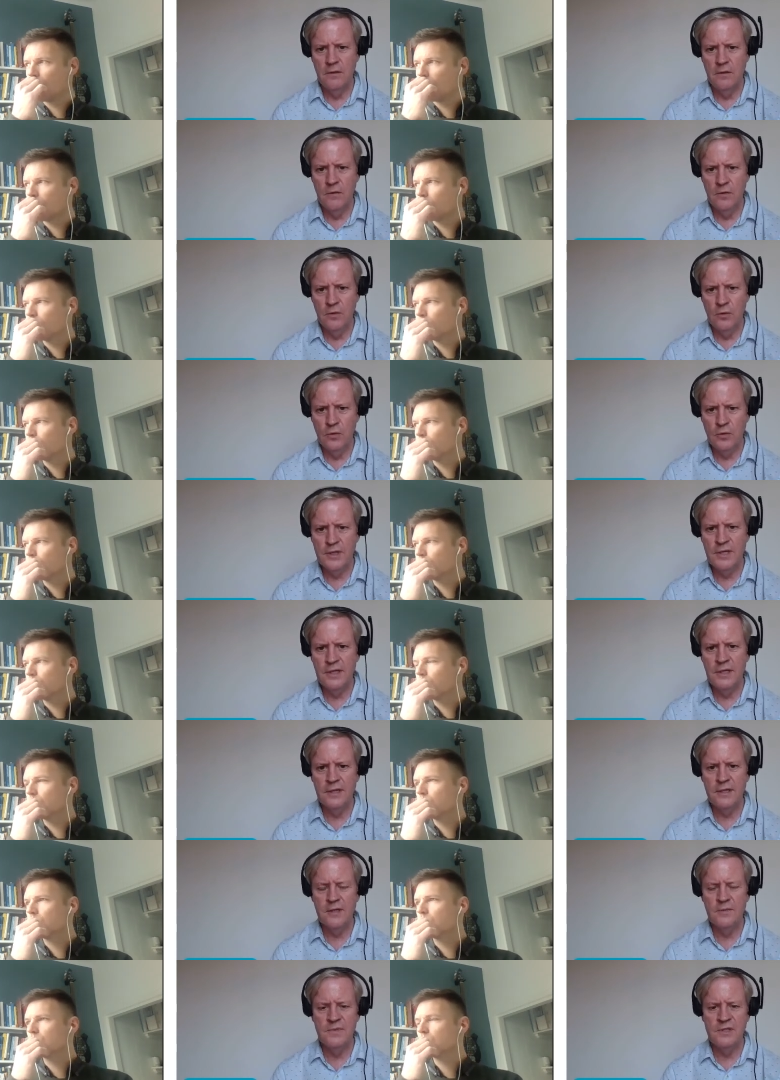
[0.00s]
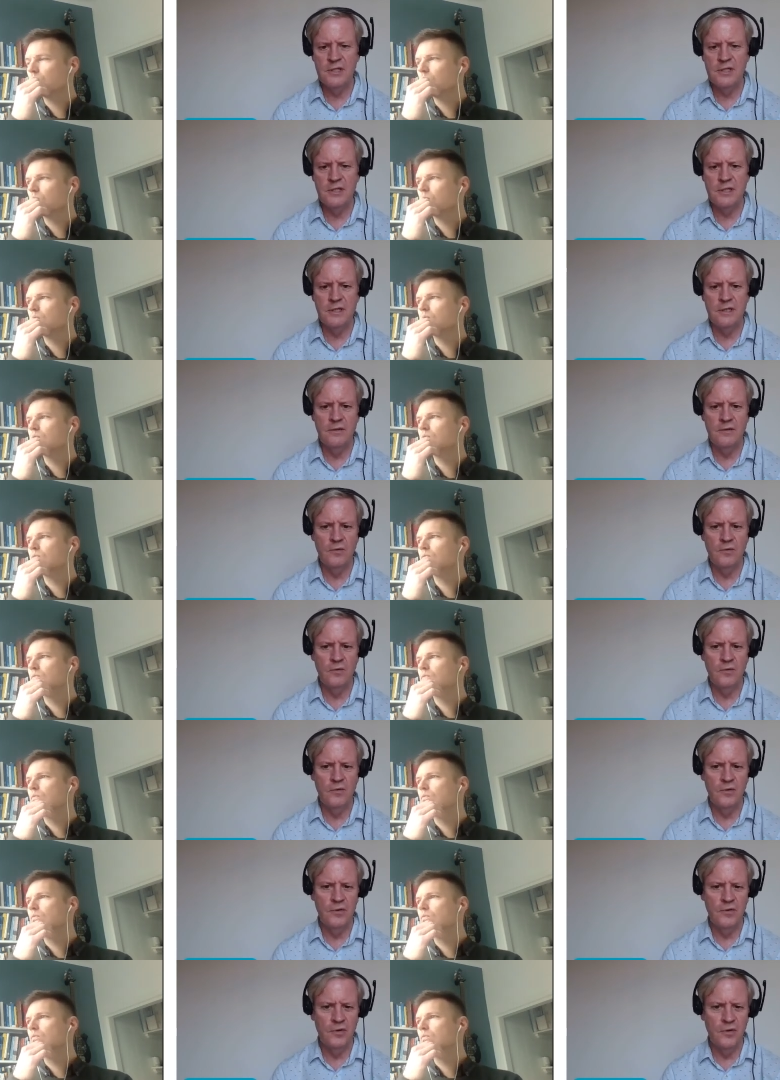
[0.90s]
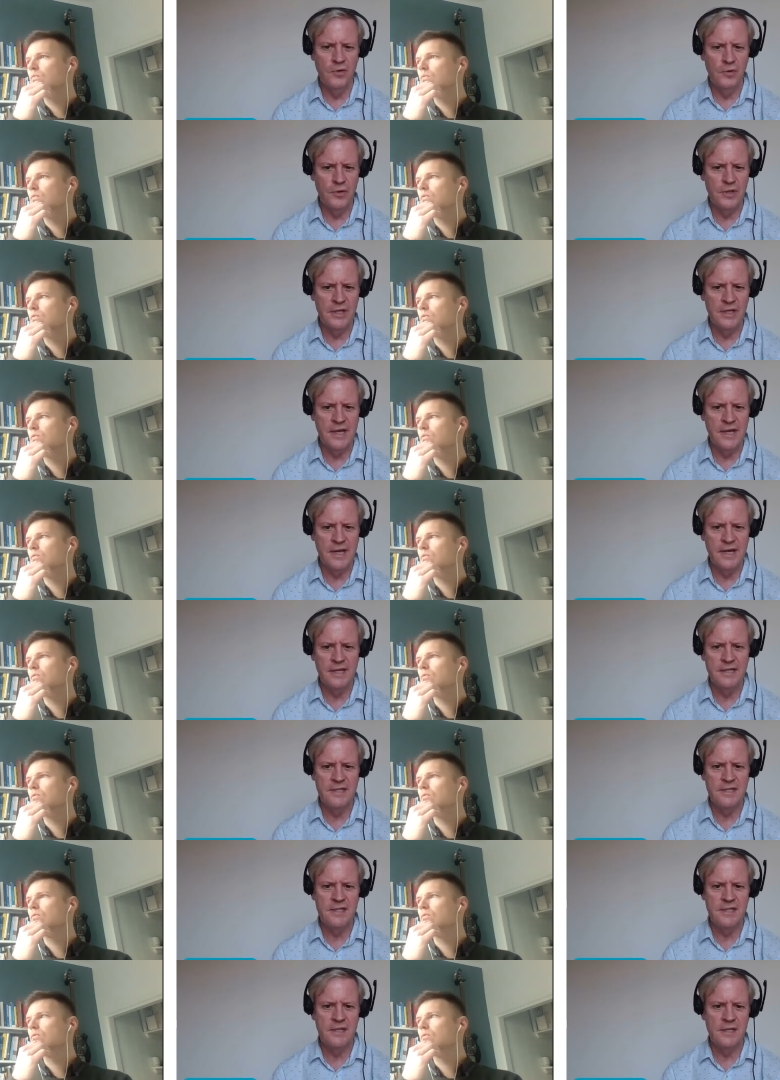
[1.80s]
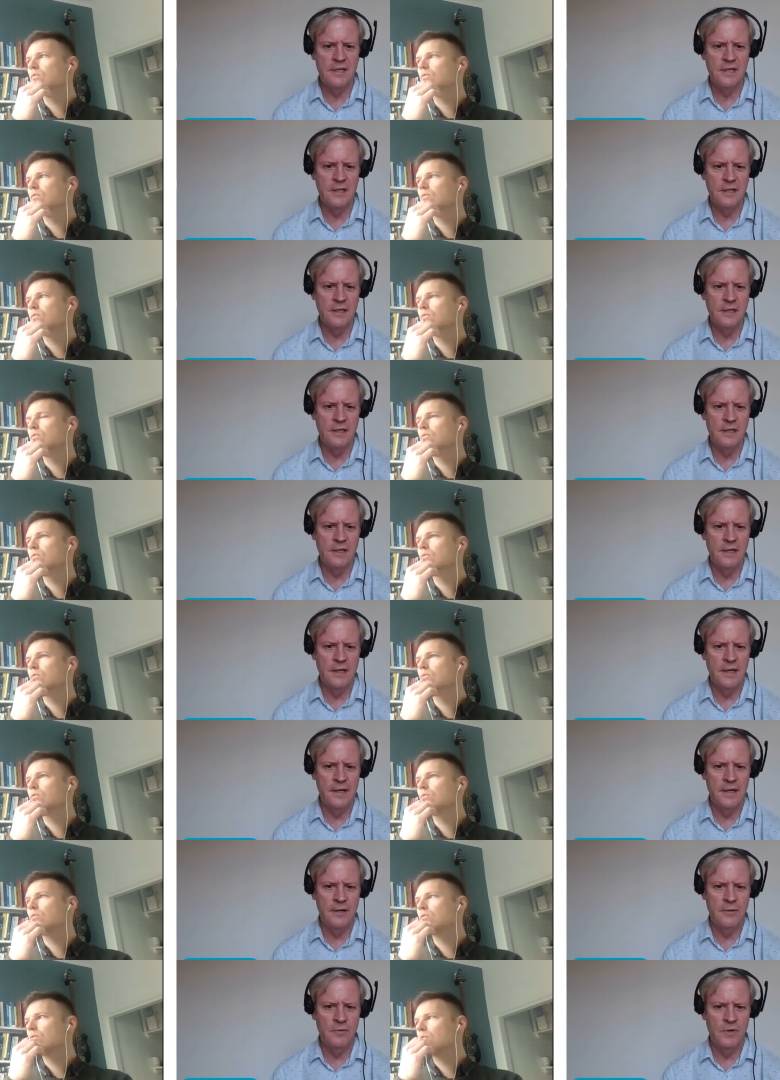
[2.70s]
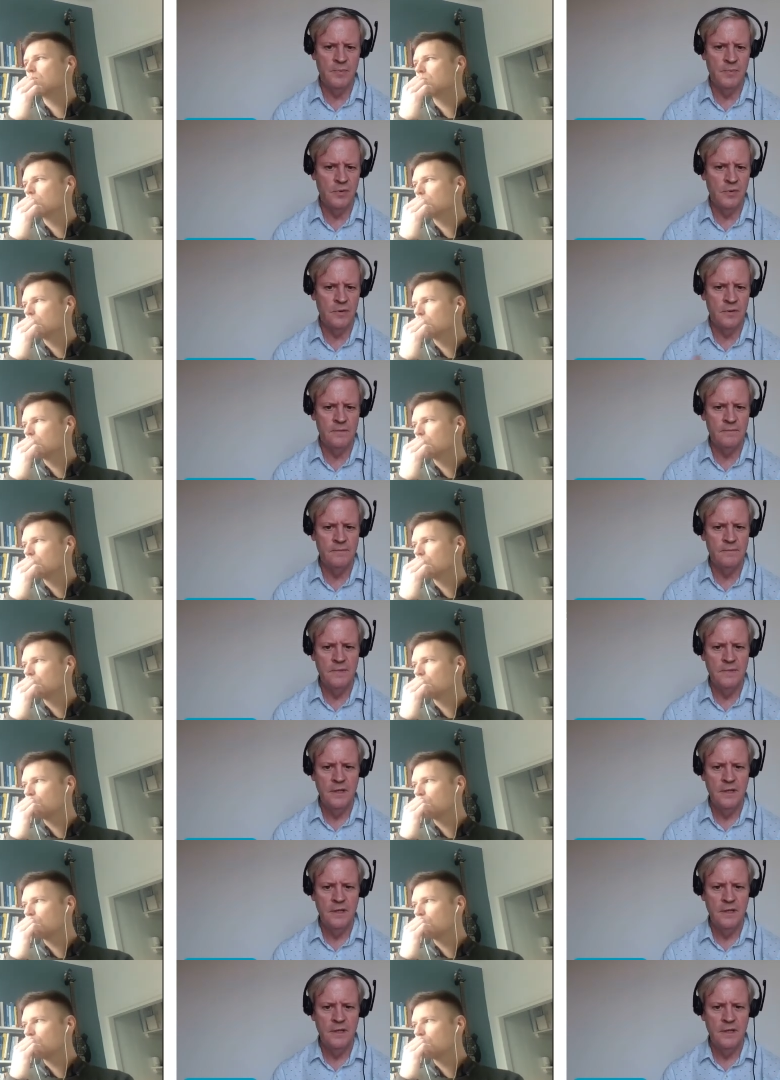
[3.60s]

Speaker 1: looking at the machine or looking at uh, at a report?